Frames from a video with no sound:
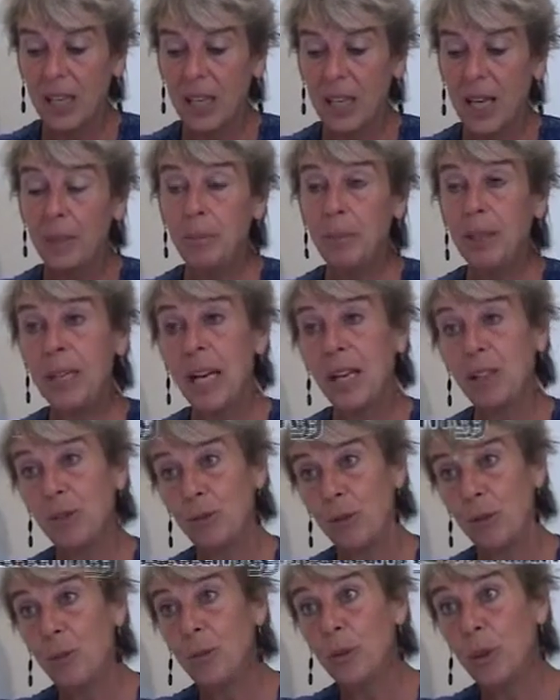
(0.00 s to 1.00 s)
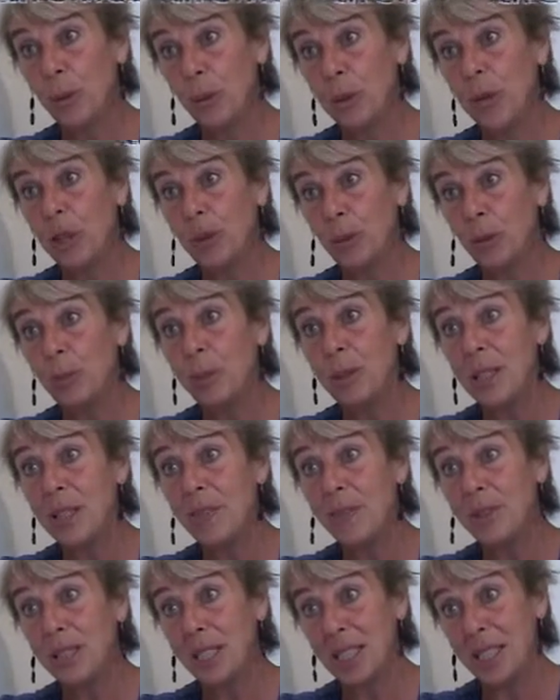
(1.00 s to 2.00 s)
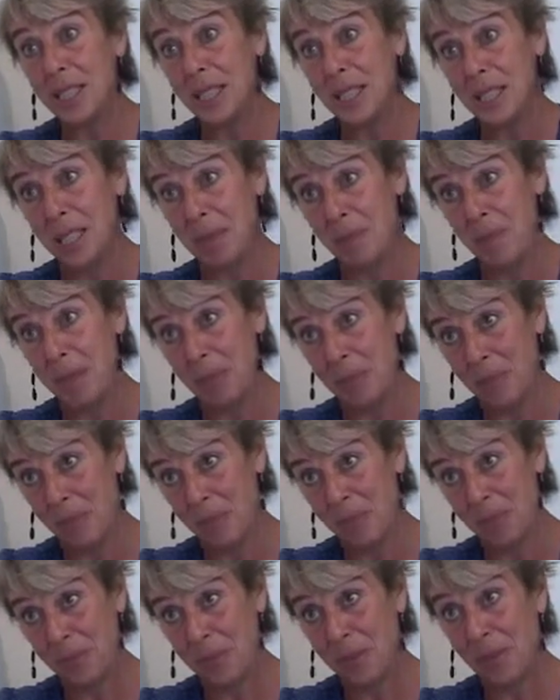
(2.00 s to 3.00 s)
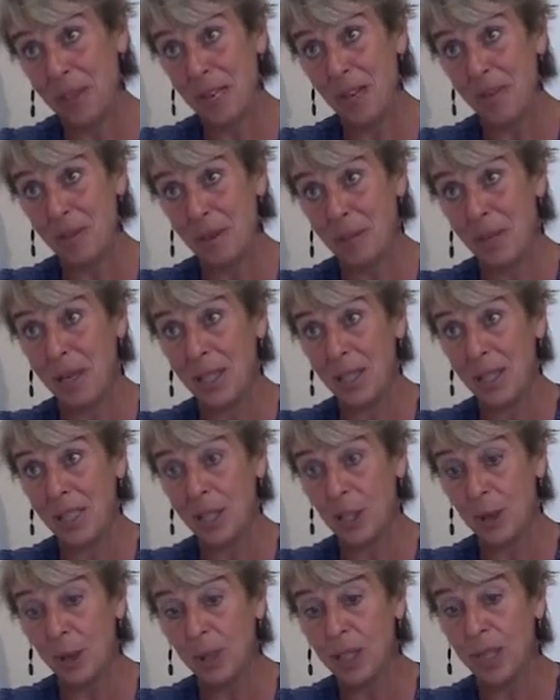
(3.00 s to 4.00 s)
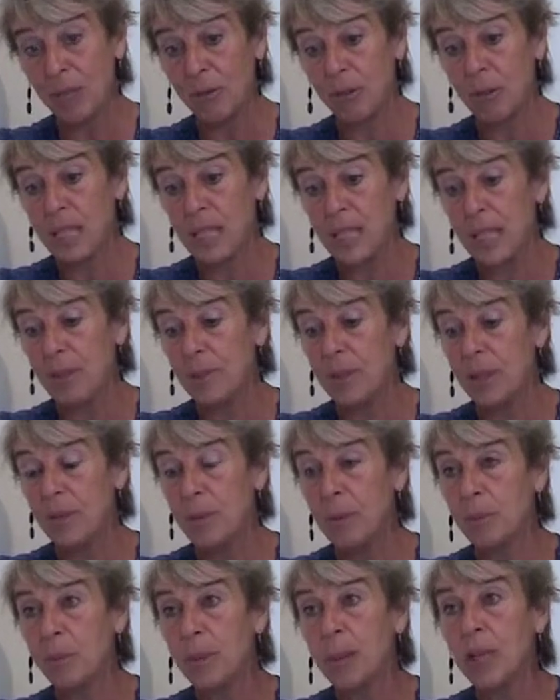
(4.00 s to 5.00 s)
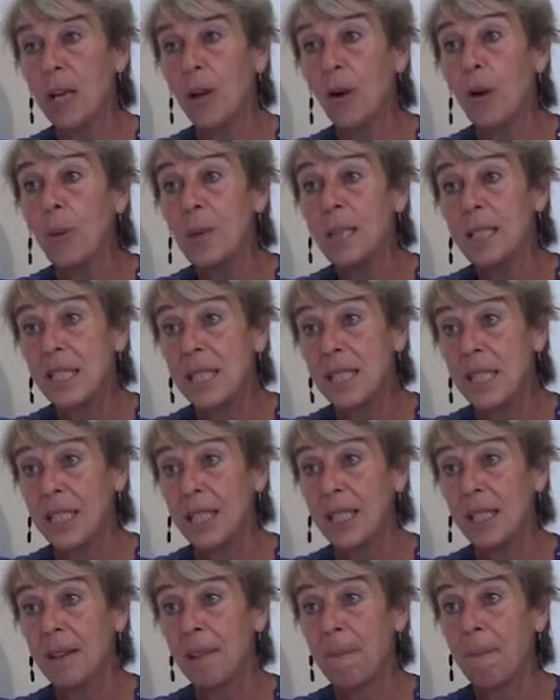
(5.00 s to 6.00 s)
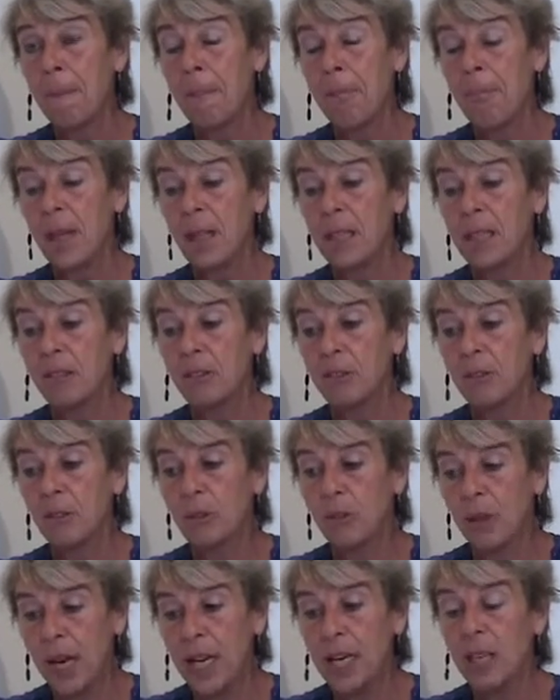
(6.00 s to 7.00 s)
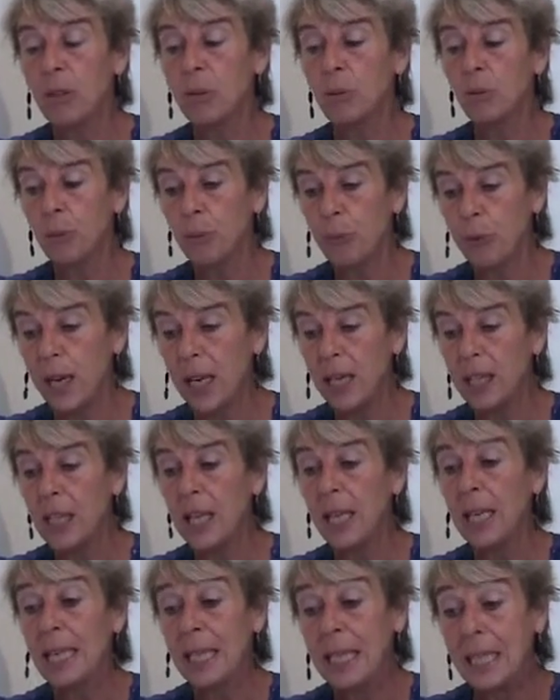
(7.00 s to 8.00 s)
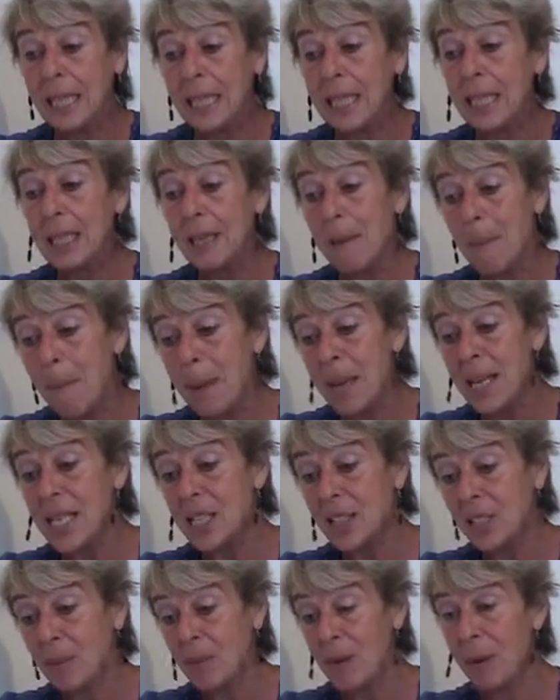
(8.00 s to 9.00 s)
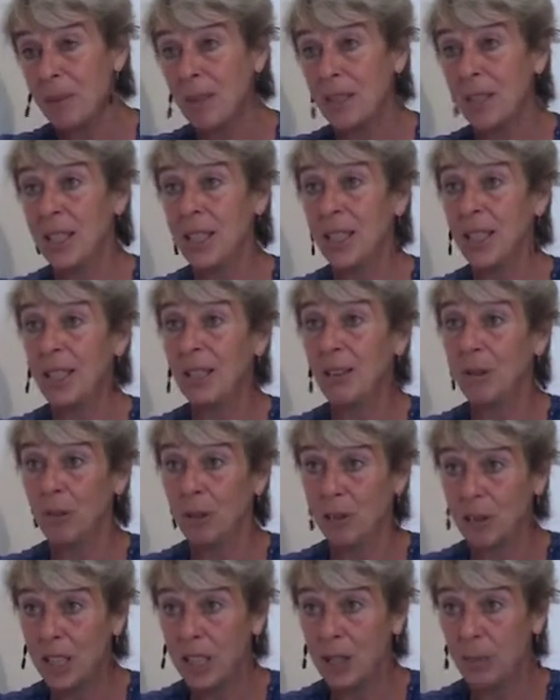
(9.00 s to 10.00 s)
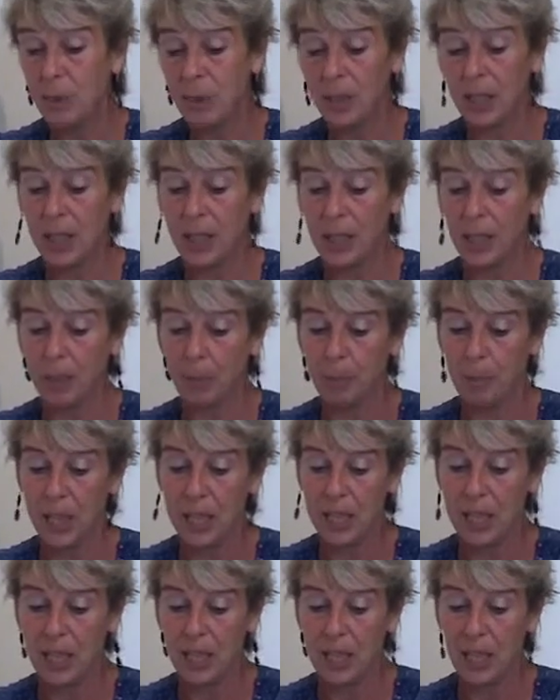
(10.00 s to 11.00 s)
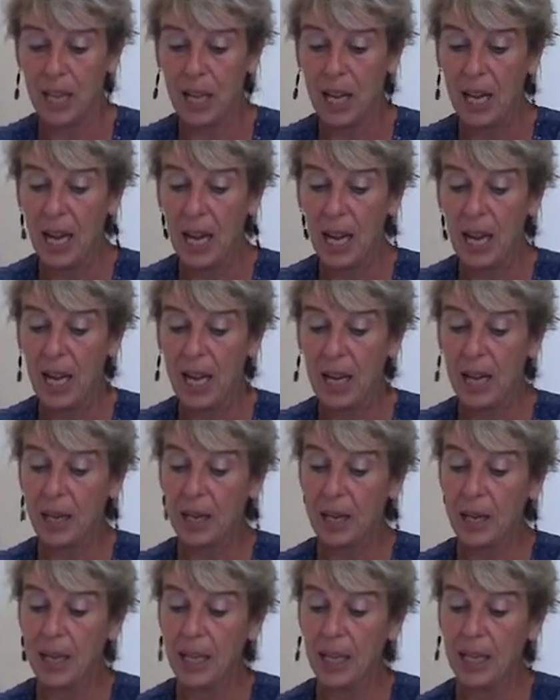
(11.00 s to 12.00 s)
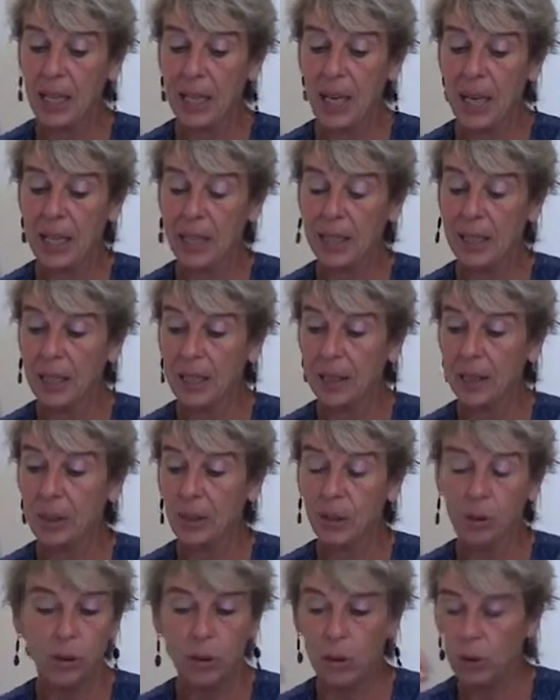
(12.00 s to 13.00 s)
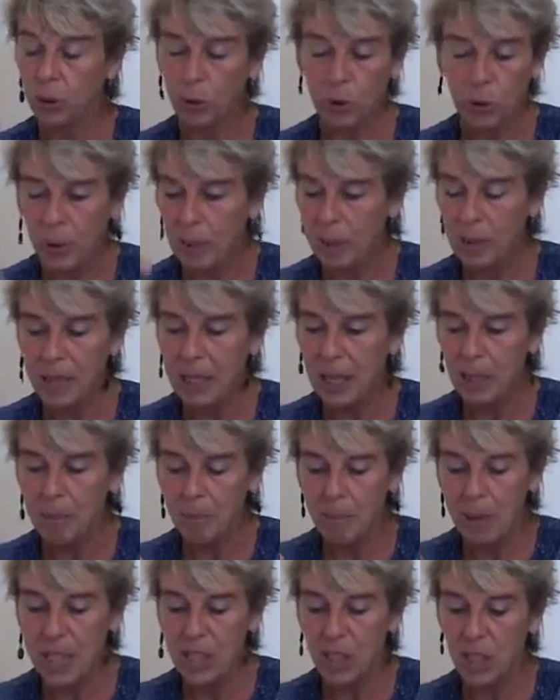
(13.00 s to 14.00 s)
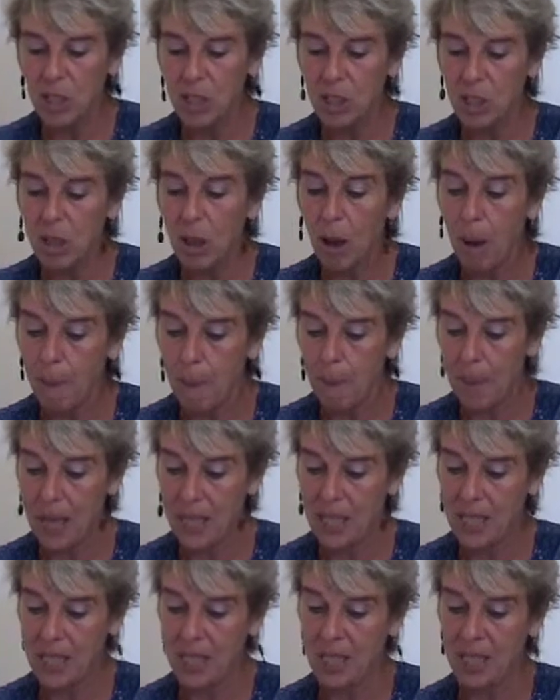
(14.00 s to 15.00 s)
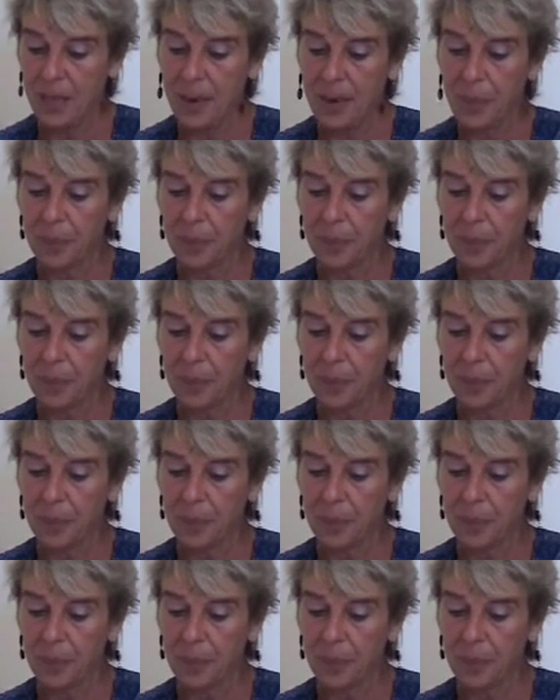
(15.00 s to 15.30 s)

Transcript: I'm the kind of homeopath who believe in the simillimum. Not everybody is looking for the simillimum, but I always did trying to find the best remedy for this particular patient. And the, the, so the remedy that matches the best.